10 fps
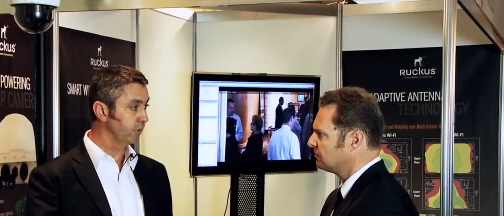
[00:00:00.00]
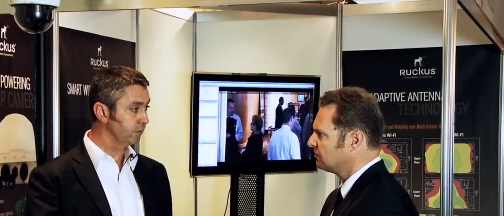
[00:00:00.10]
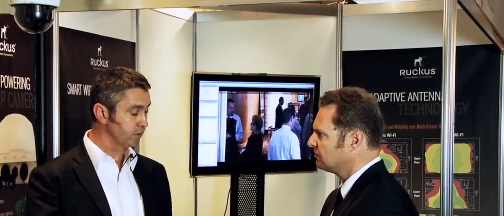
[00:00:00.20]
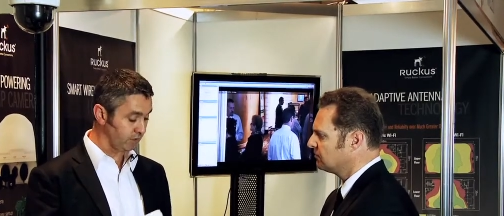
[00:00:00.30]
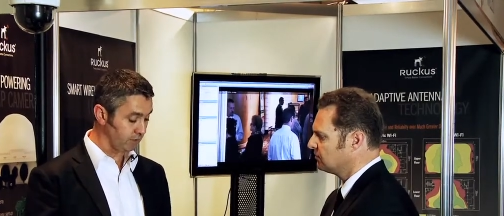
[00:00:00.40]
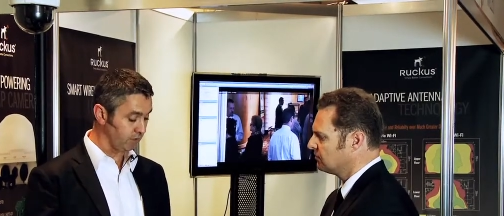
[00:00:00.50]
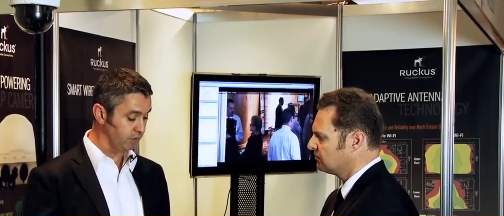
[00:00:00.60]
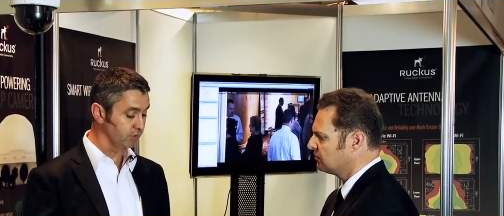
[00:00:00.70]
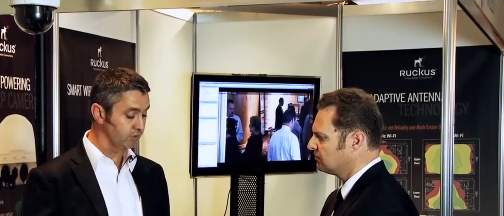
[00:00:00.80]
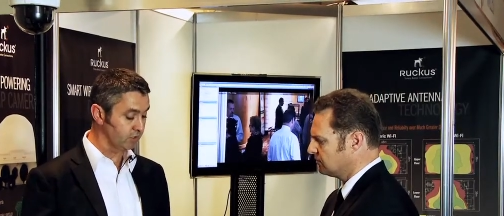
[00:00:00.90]
Speaker 1: one, which I think you
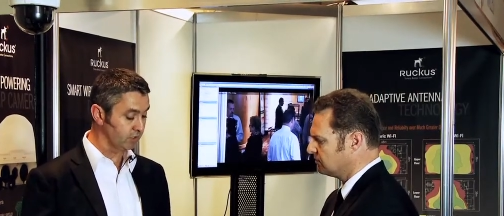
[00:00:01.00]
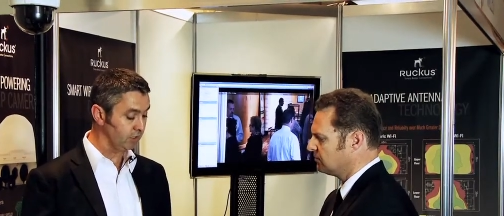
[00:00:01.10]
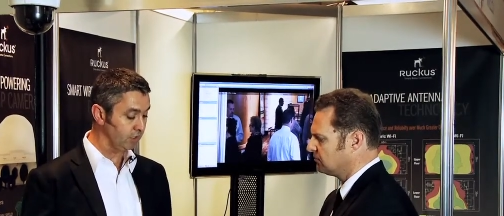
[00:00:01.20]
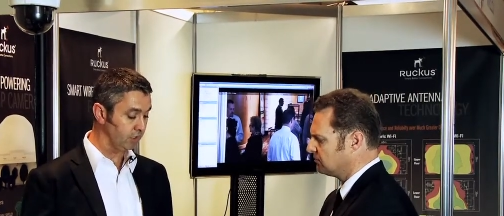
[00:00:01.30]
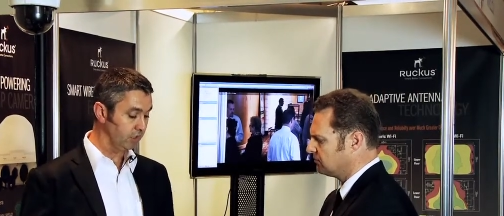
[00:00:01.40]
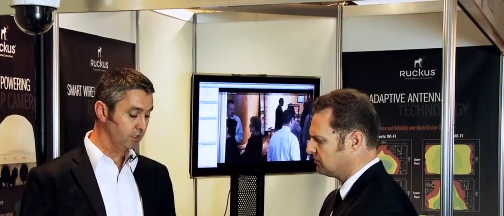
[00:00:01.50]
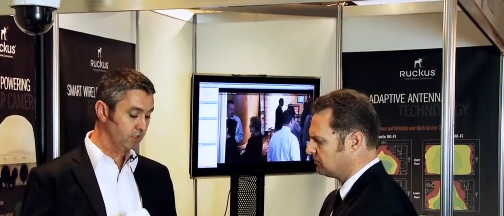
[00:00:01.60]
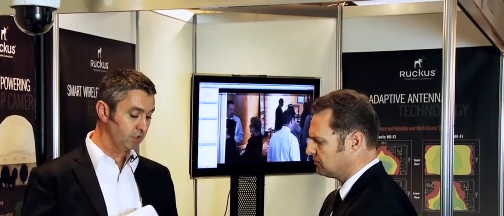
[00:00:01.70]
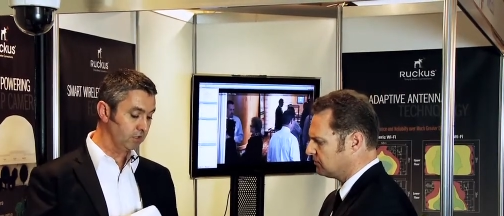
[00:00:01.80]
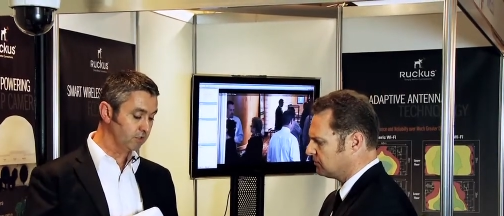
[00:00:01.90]
can see,
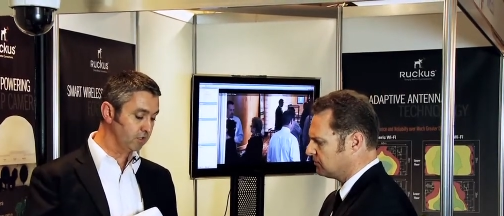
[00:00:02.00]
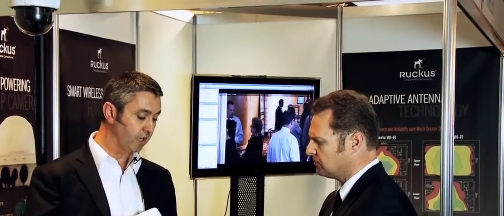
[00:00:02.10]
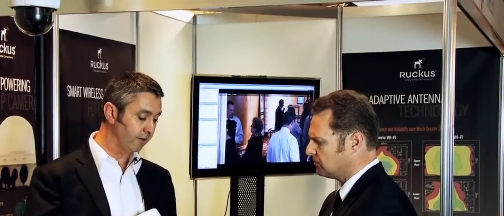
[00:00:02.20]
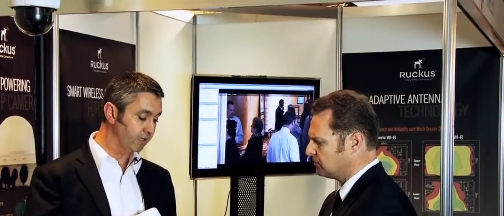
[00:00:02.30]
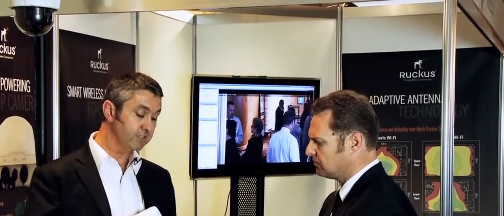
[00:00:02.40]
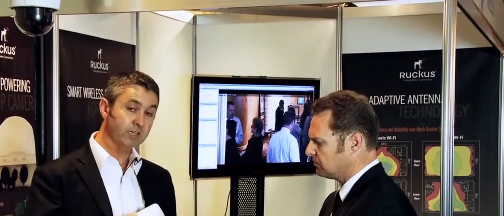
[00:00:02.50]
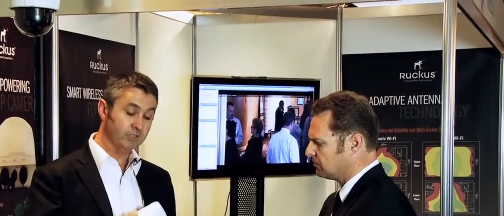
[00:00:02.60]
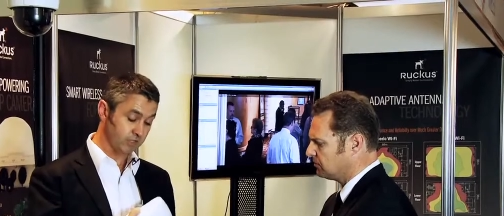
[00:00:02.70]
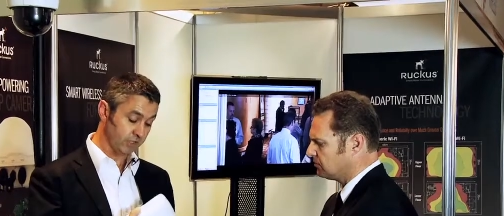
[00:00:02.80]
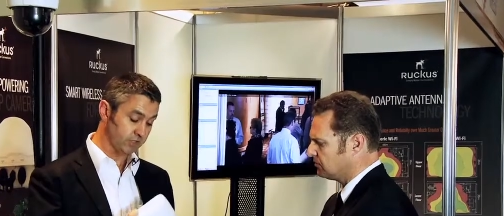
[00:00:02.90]
you can see our
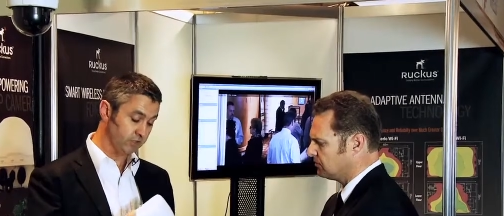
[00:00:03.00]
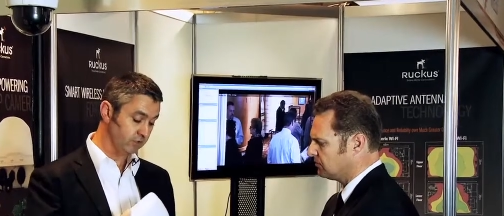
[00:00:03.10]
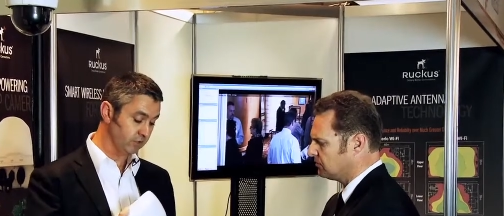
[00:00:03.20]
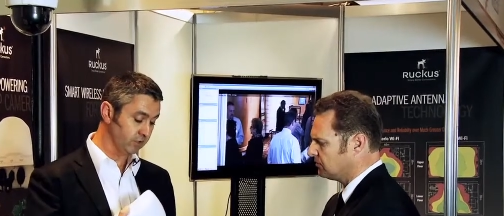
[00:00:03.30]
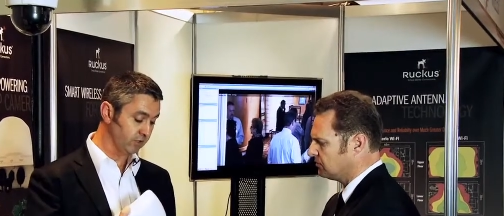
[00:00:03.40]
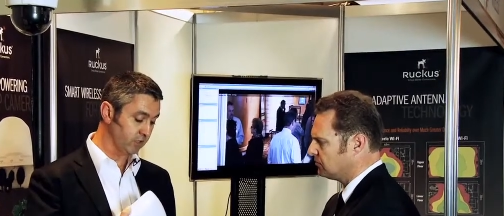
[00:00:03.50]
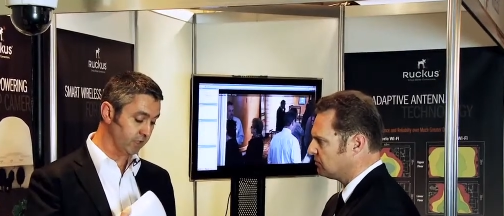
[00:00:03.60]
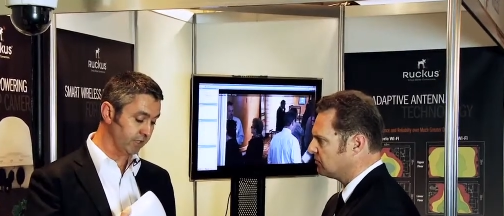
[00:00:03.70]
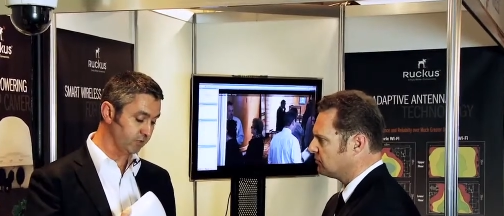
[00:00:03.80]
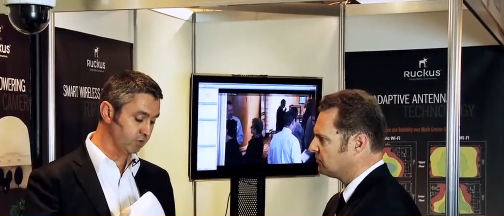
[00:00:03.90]
antenna section is
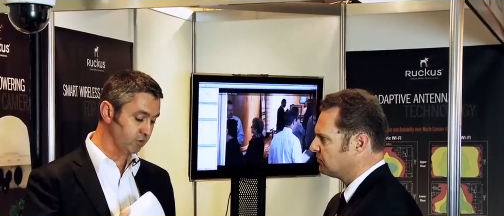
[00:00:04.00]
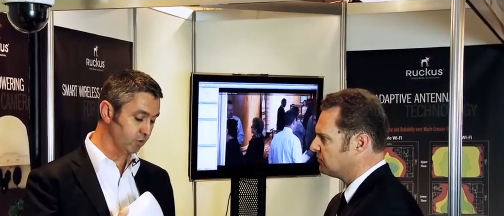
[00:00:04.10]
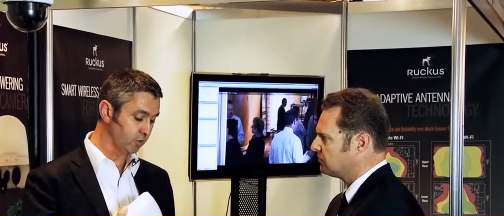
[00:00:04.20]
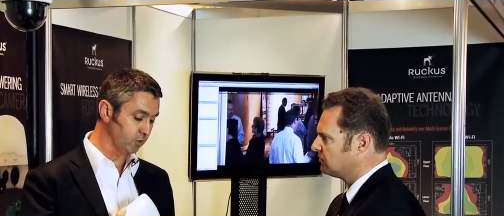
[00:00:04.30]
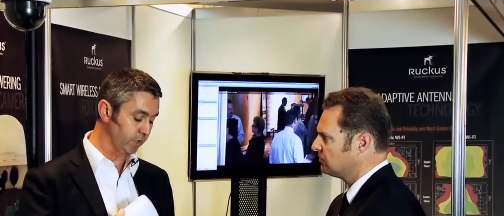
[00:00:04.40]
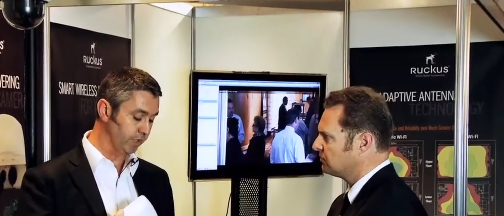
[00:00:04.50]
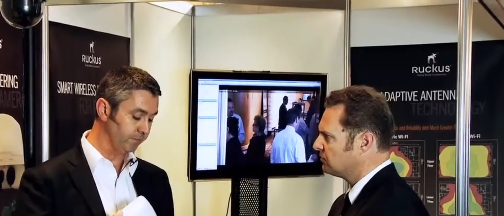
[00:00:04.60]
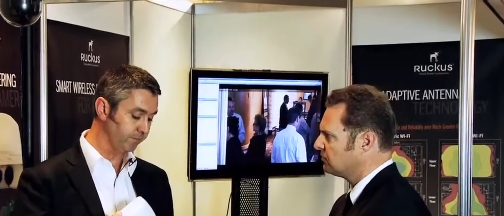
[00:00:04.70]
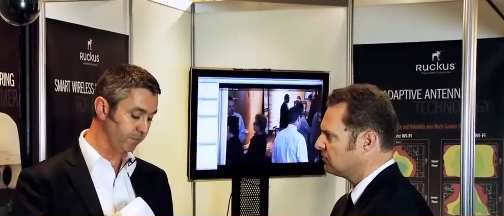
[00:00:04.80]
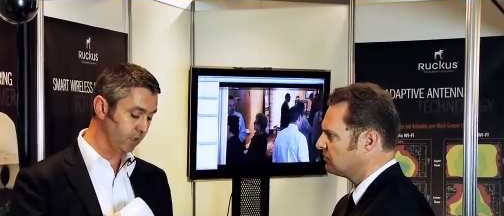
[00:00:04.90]
designed to uh,
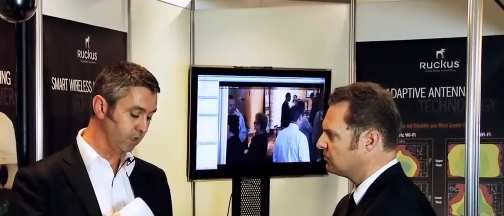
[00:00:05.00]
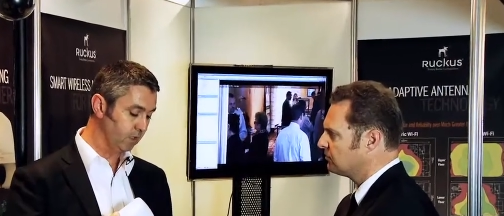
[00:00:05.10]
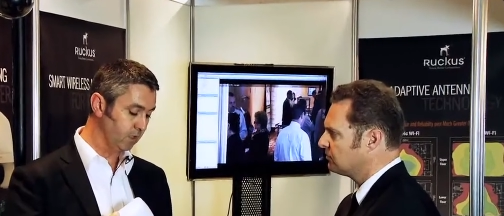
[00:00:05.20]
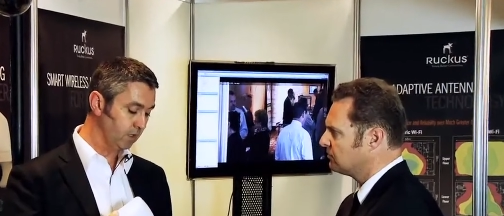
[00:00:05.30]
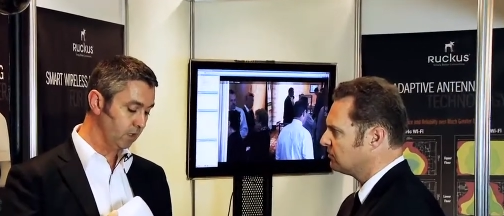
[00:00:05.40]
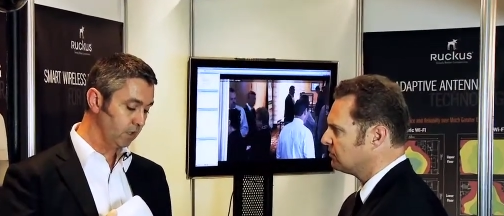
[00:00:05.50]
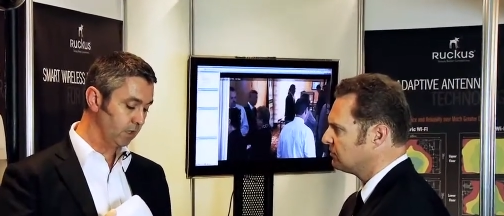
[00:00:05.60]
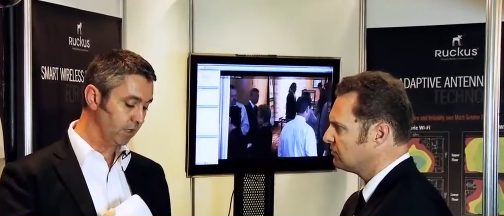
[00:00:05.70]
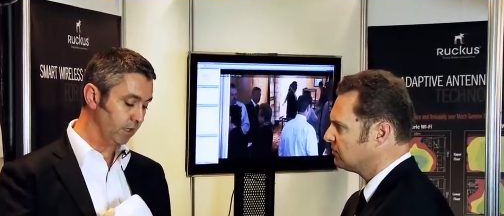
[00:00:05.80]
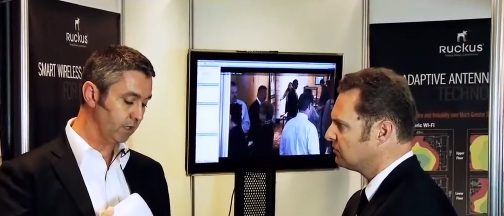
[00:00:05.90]

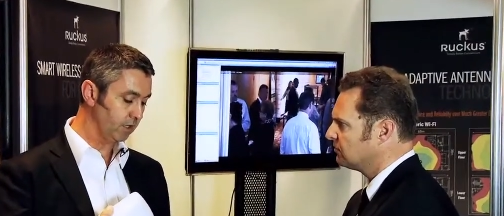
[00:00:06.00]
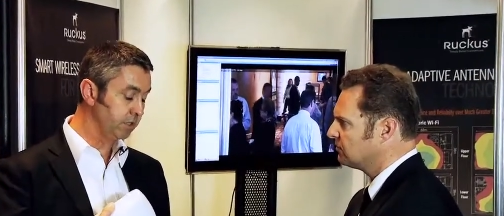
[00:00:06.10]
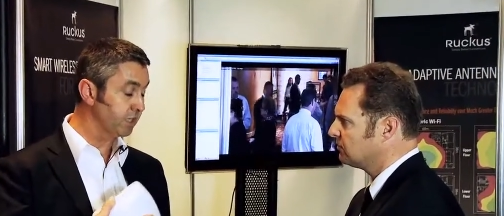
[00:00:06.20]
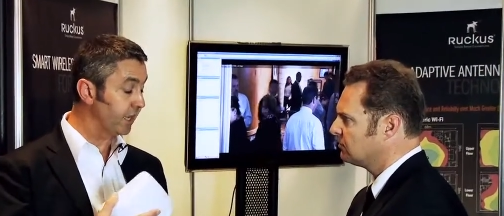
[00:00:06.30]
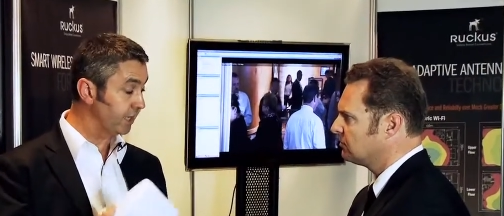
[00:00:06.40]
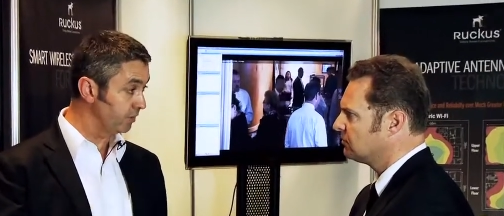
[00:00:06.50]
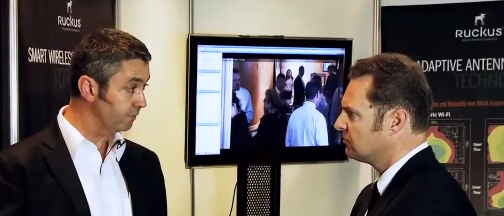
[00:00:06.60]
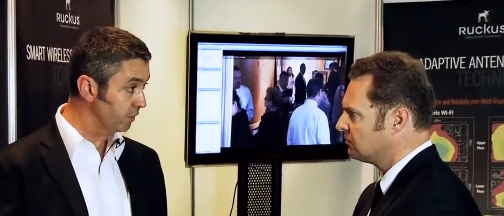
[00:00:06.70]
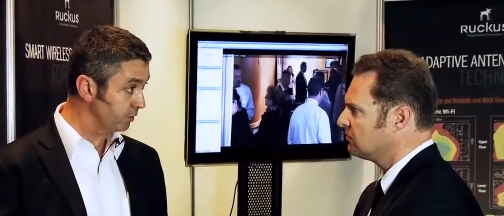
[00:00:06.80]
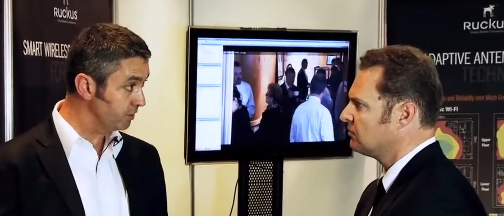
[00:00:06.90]
uh, mitigate
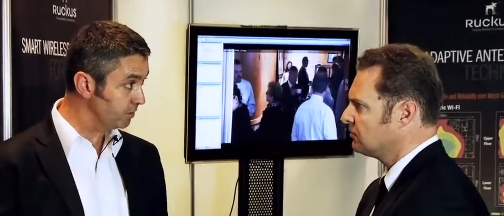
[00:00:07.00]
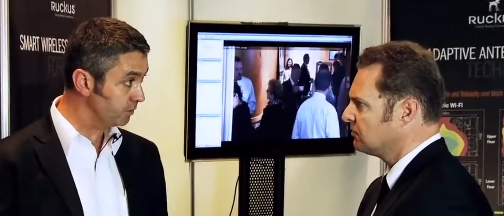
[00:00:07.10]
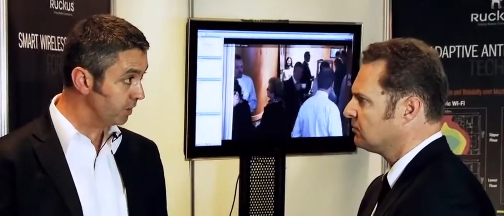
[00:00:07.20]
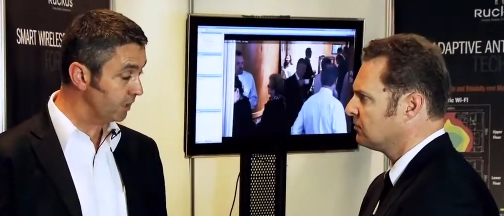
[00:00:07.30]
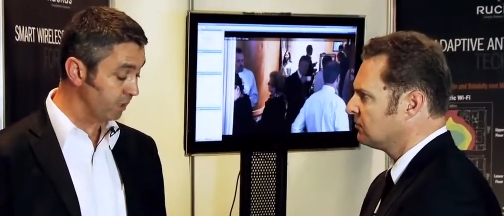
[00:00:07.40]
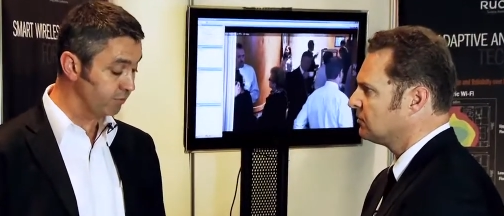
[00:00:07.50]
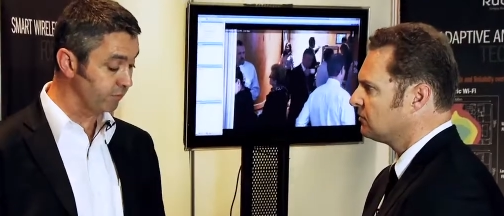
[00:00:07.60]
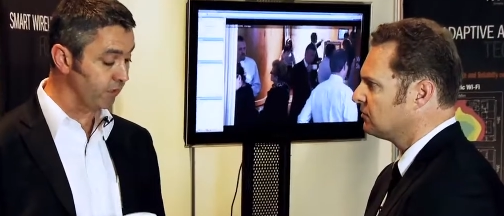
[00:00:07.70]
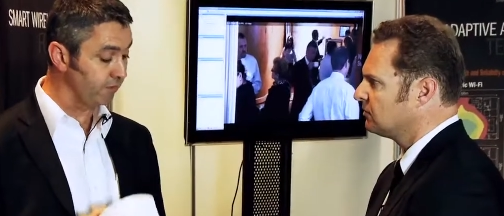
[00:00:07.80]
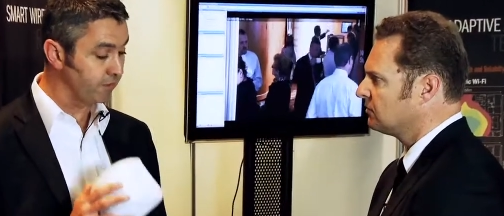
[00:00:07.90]
interference, right, and
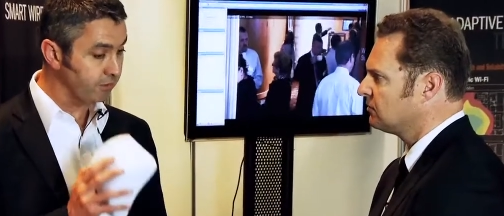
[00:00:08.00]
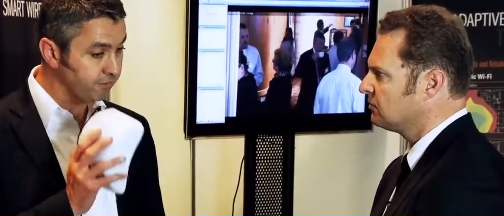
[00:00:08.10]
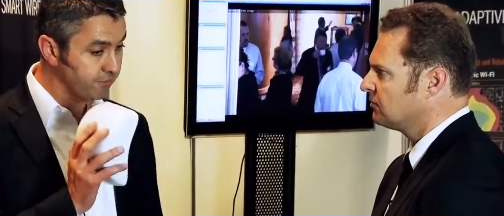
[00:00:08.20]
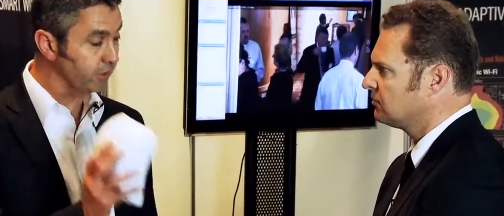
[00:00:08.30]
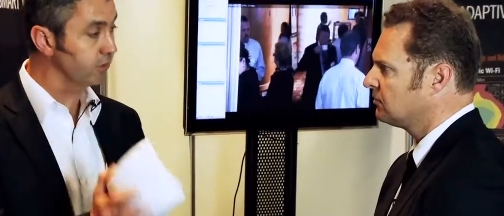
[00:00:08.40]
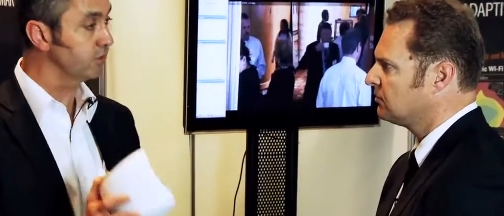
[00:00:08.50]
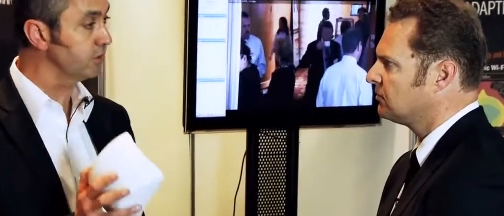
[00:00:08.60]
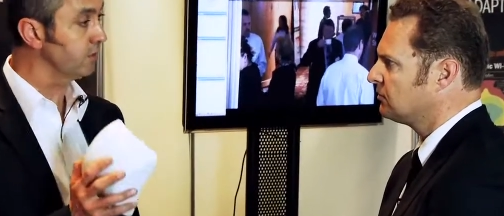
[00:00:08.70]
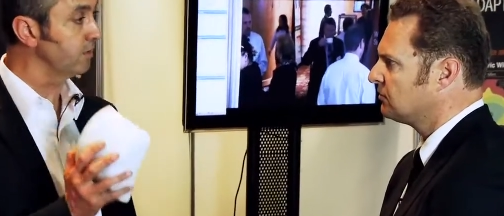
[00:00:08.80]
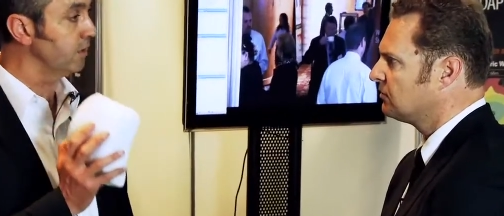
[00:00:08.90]
provide very focused